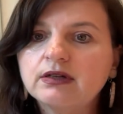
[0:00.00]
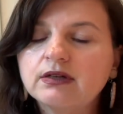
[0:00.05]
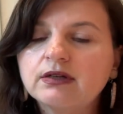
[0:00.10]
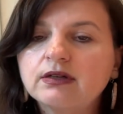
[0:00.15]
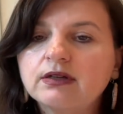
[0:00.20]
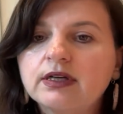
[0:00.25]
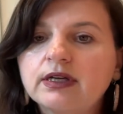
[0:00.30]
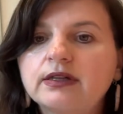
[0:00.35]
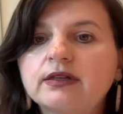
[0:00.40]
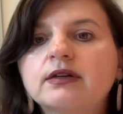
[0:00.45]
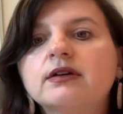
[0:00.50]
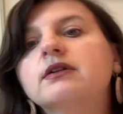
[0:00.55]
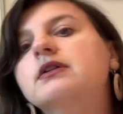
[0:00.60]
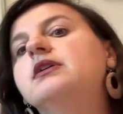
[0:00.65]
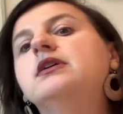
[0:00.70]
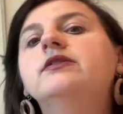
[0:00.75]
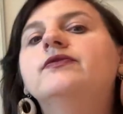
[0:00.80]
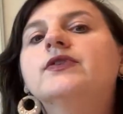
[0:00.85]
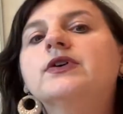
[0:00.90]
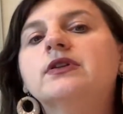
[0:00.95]
And
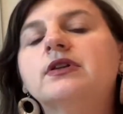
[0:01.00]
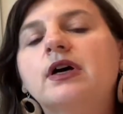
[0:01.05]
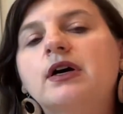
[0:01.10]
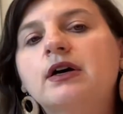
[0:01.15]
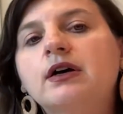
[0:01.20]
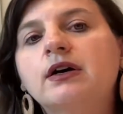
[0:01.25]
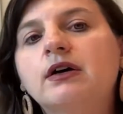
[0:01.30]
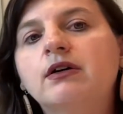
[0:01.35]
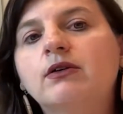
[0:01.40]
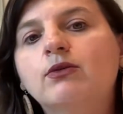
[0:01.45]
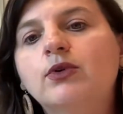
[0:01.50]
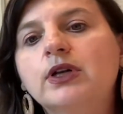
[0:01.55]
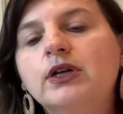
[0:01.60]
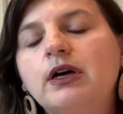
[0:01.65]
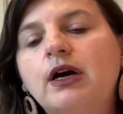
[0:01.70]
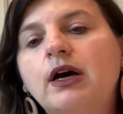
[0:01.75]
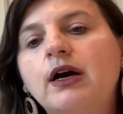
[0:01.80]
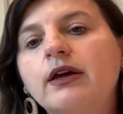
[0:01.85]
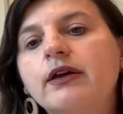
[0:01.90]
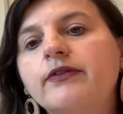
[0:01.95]
even when
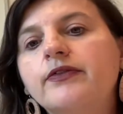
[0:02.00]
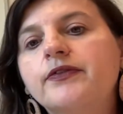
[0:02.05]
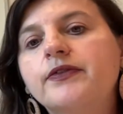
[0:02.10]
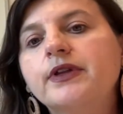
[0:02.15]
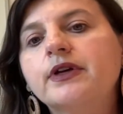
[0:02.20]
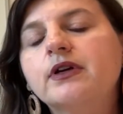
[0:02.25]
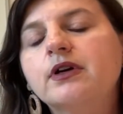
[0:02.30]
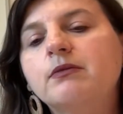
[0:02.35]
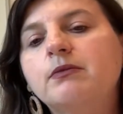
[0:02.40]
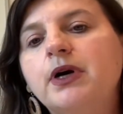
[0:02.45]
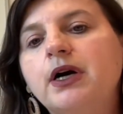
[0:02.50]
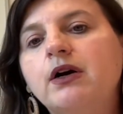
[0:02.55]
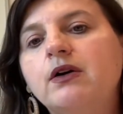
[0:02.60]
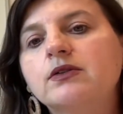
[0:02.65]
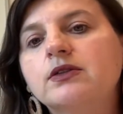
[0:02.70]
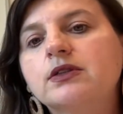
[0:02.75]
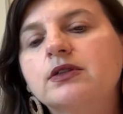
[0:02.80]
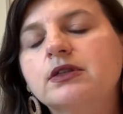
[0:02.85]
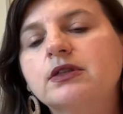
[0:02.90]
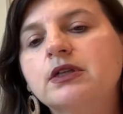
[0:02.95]
I think
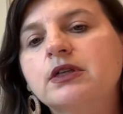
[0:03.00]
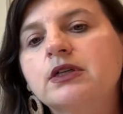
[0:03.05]
about